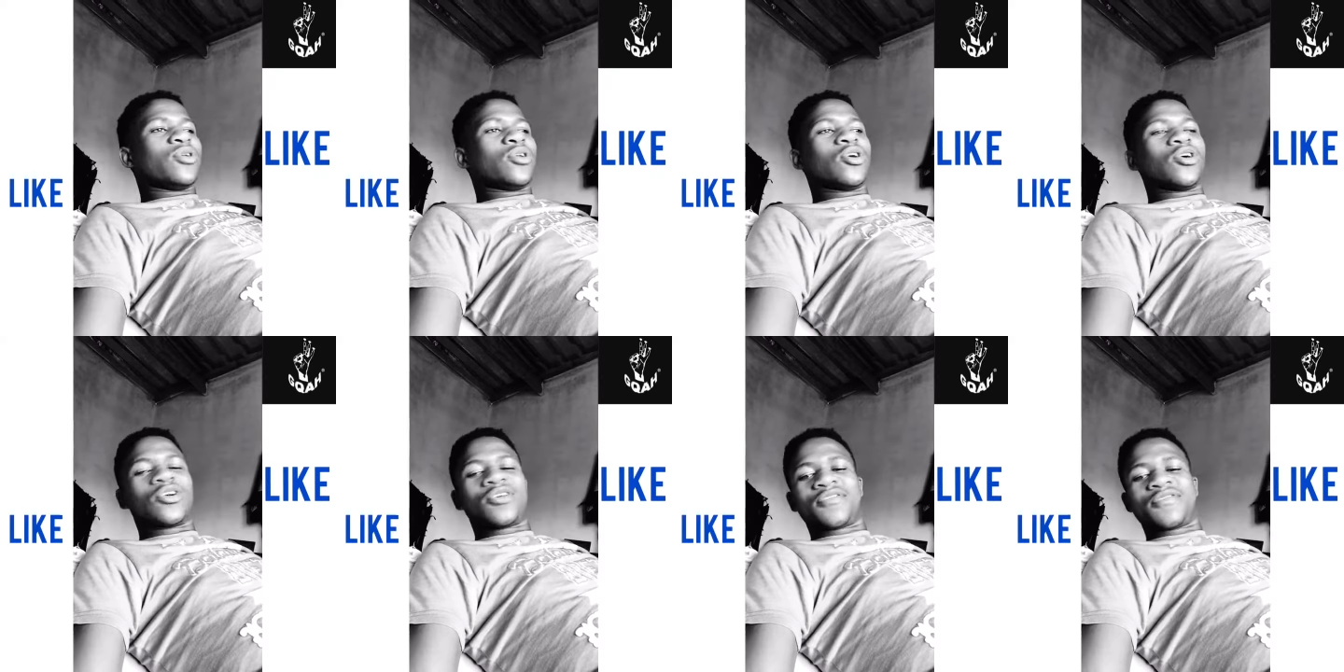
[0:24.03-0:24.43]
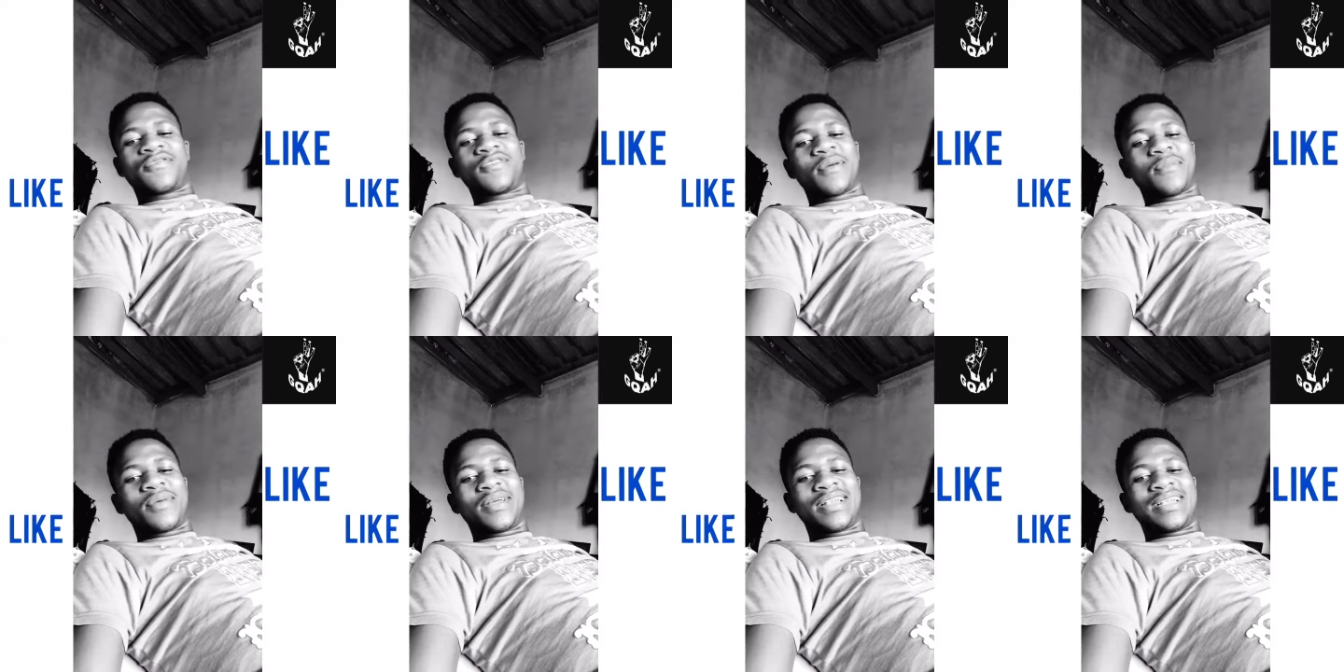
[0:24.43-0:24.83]
lot of
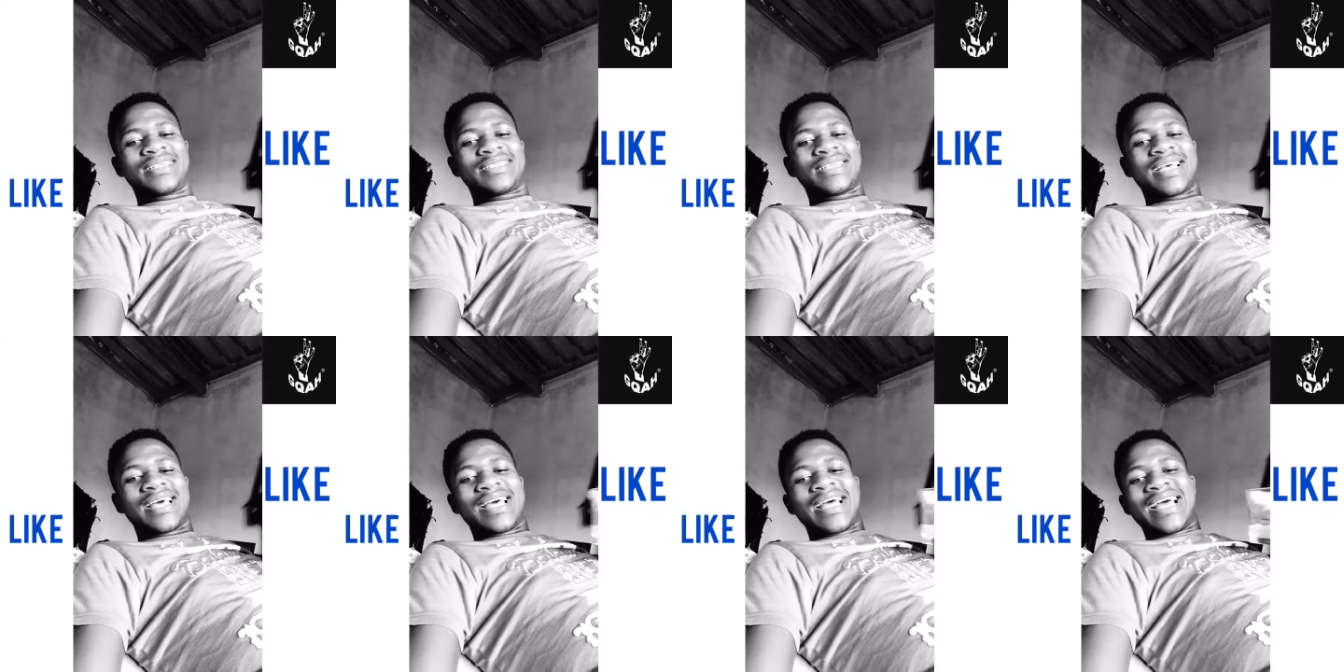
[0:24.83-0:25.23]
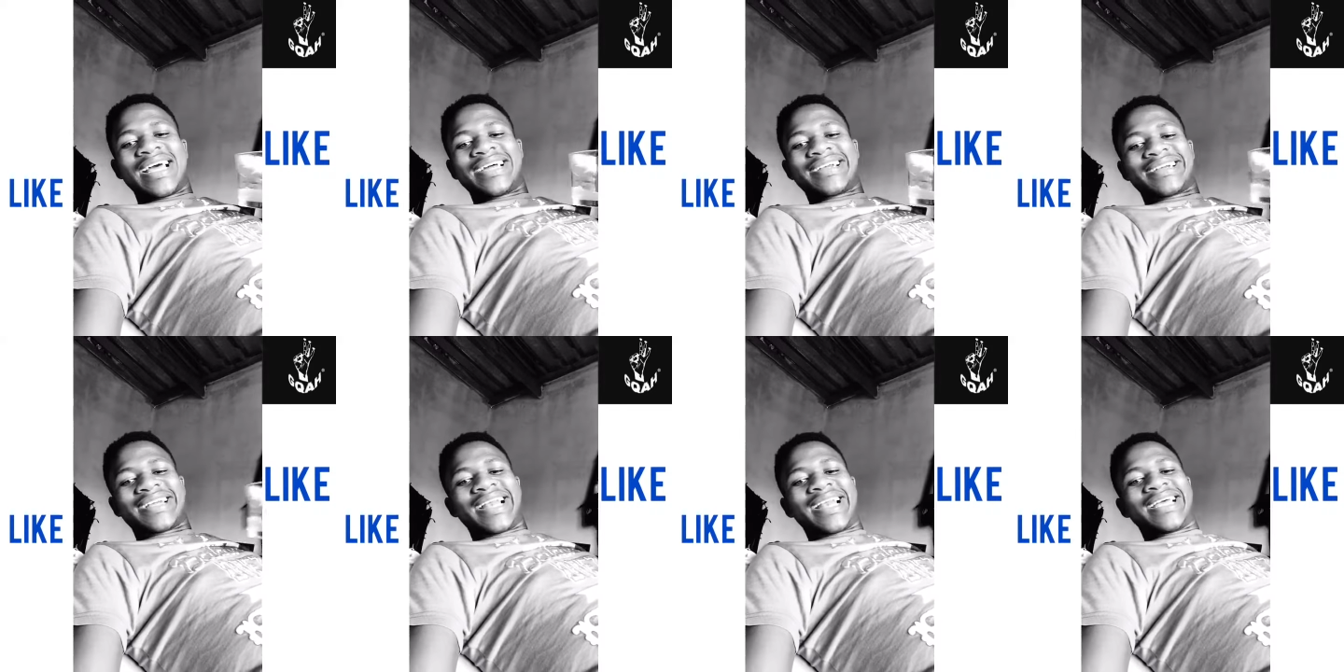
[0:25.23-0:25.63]
families,
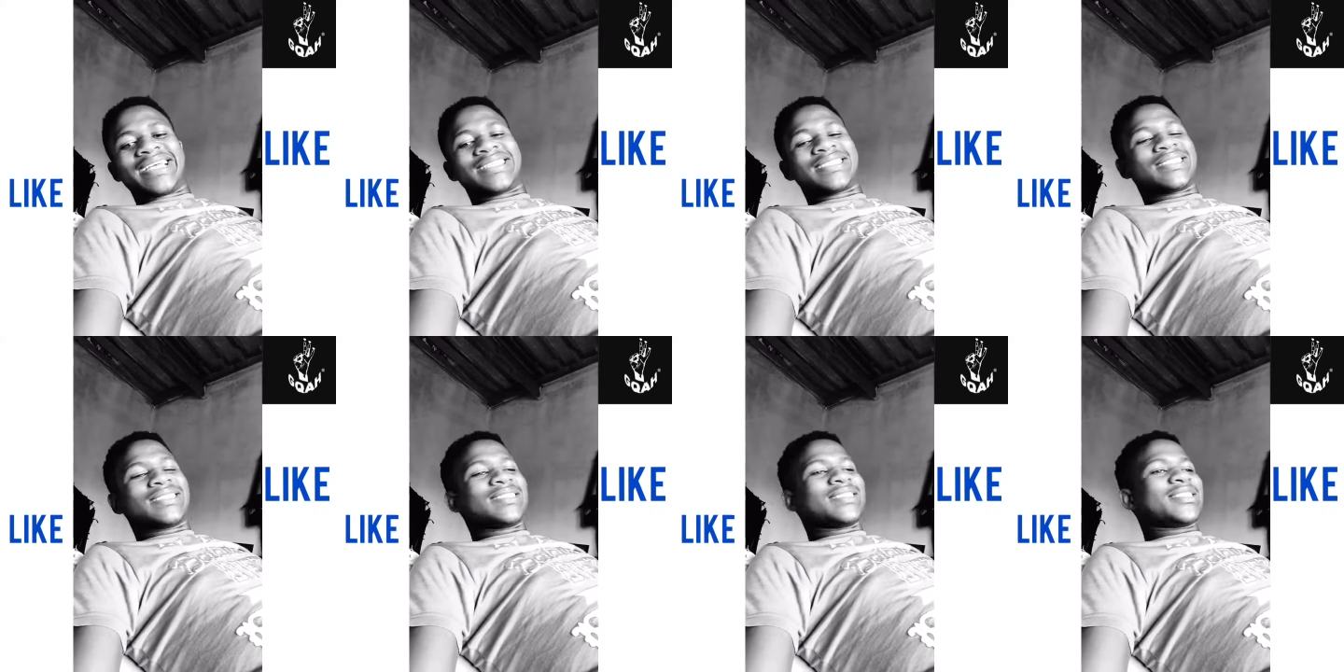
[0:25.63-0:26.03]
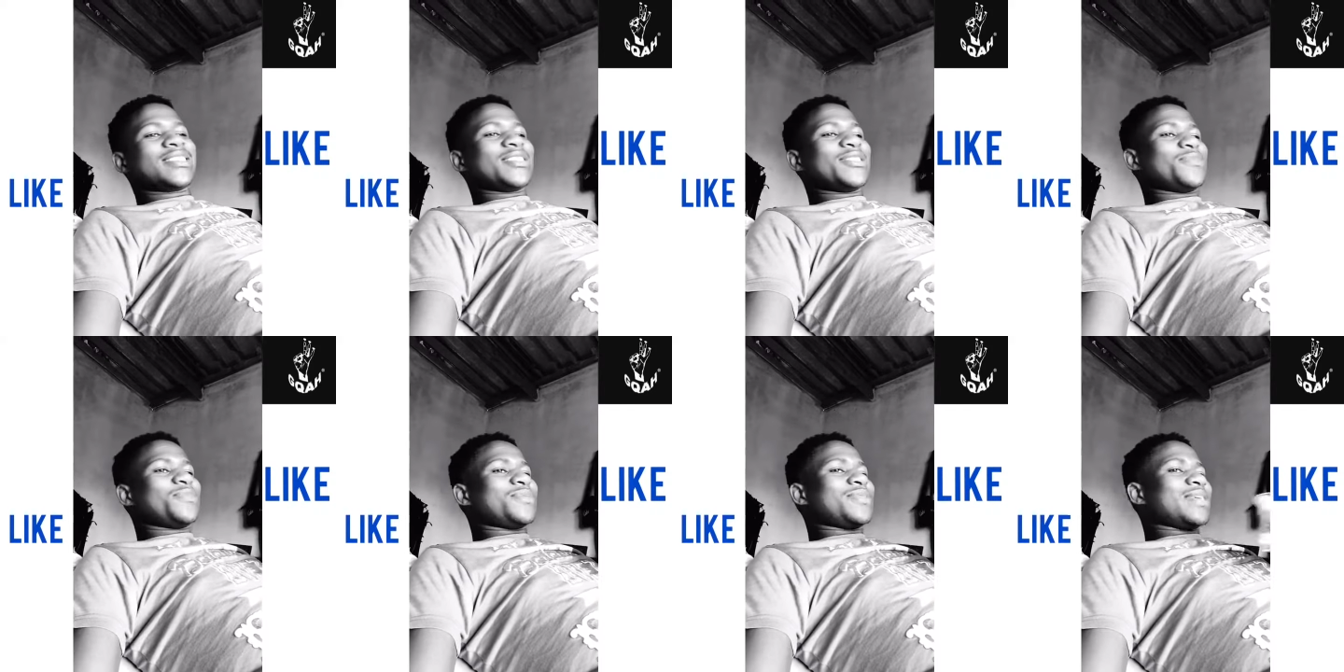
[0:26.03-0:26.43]

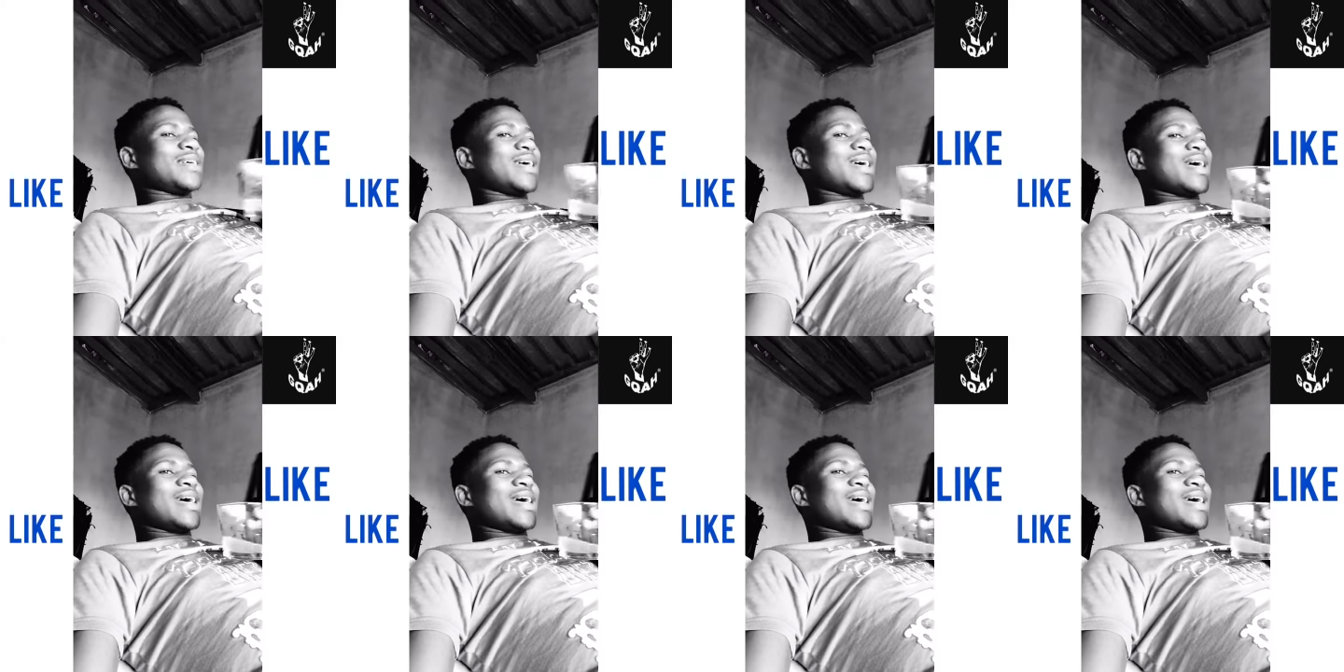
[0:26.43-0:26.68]
relationships.